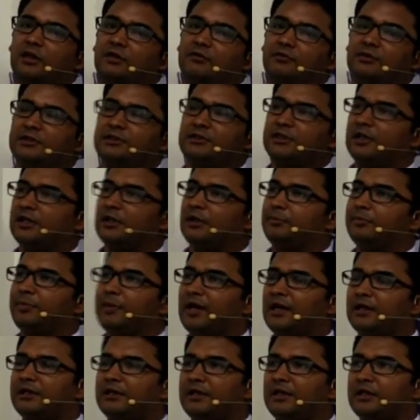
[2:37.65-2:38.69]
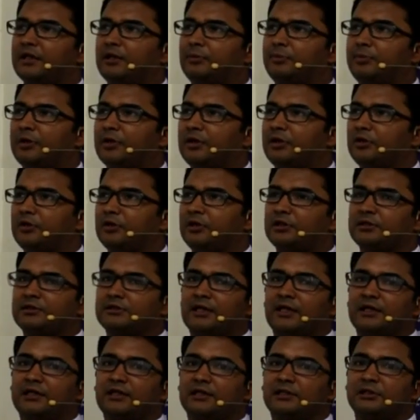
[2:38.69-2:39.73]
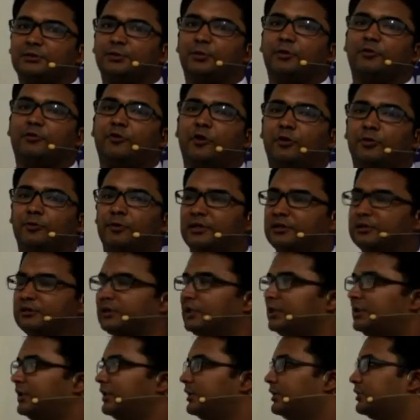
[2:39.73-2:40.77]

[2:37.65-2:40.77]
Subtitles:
impacting a particular sector's performance.